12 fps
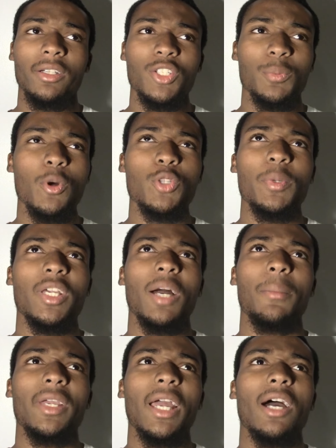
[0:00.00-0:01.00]
It's supposed to be
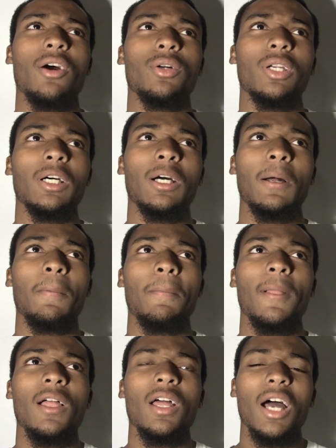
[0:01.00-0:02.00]
coming out, um,
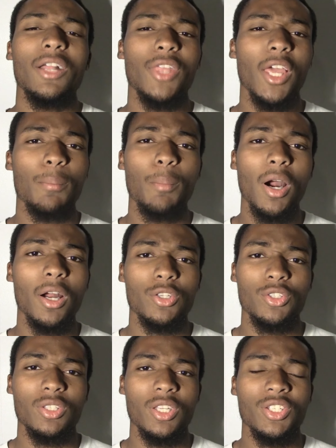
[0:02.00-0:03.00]
I think
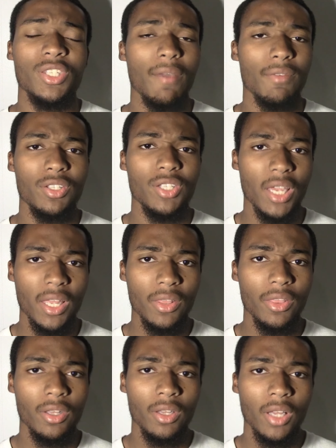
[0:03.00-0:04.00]
March the
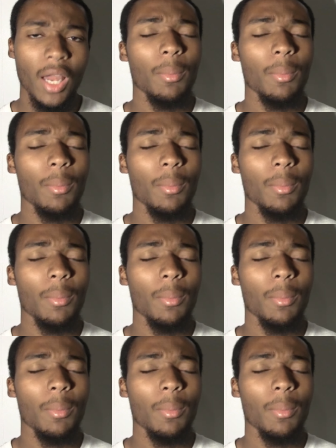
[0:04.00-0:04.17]
17th, I